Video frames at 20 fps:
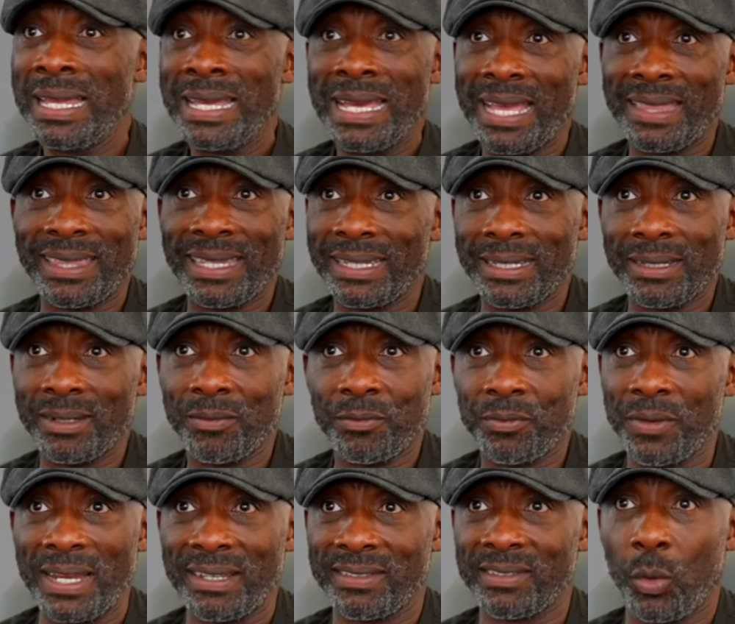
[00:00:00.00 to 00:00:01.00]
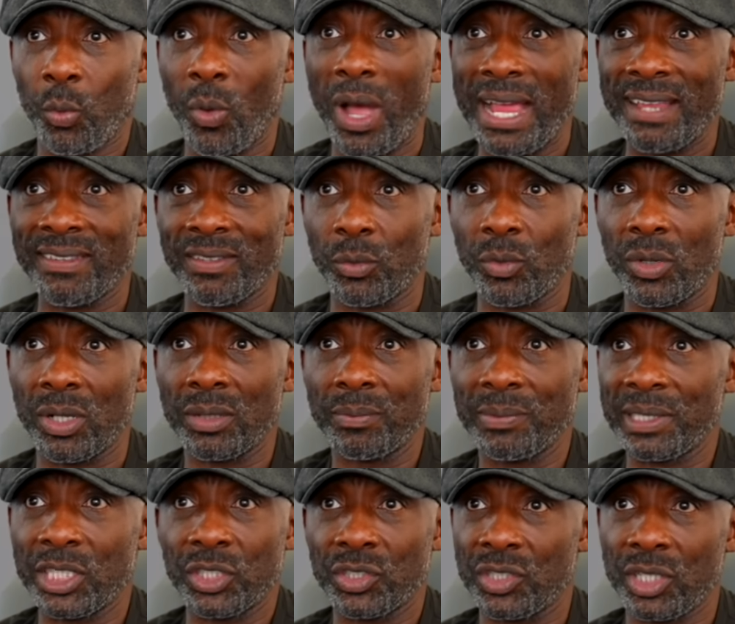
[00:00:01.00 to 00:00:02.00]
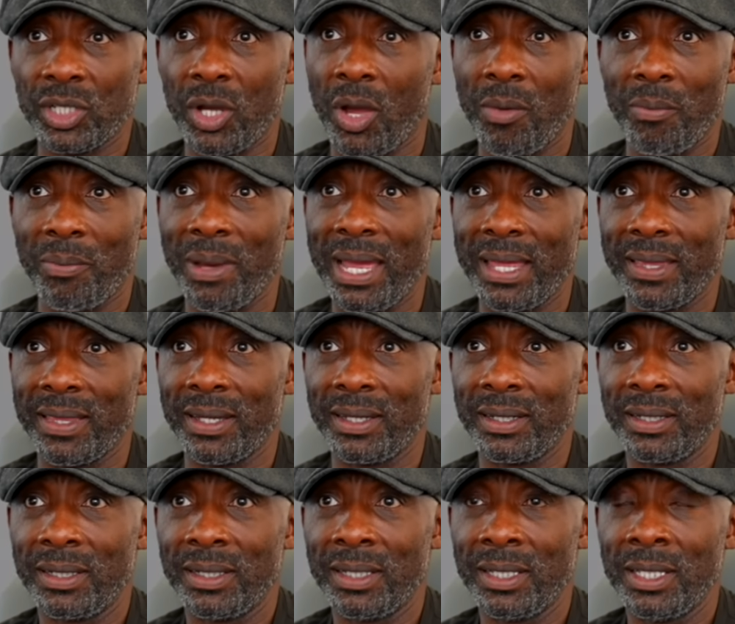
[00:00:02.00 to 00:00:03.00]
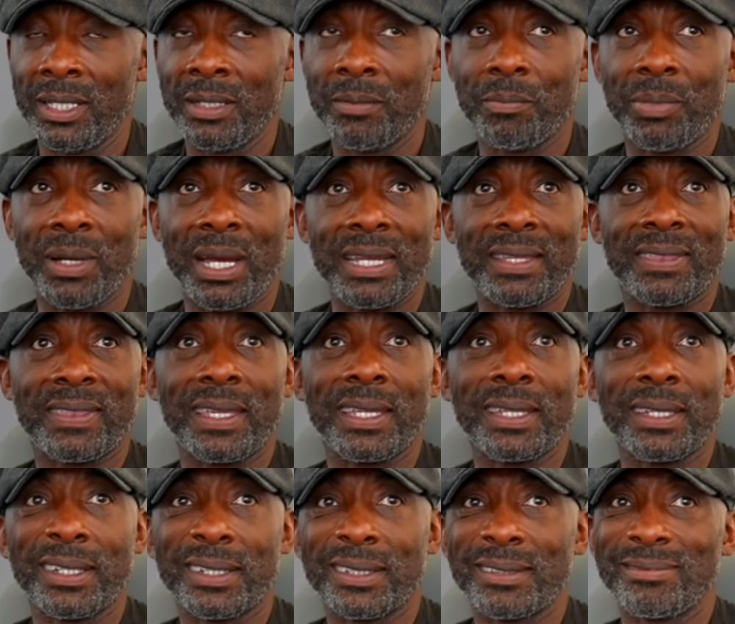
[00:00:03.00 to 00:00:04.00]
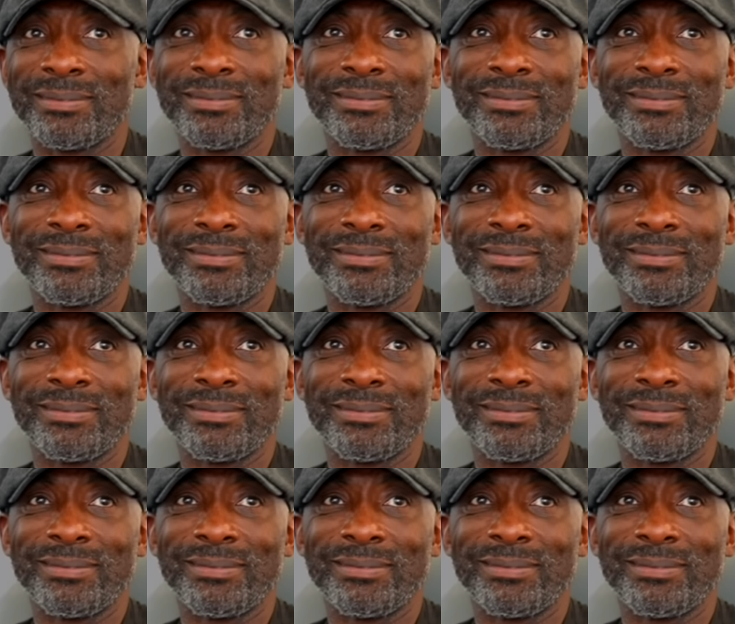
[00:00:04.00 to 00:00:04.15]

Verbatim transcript: I think Frank's the wiser one because you can't buy that. But I think.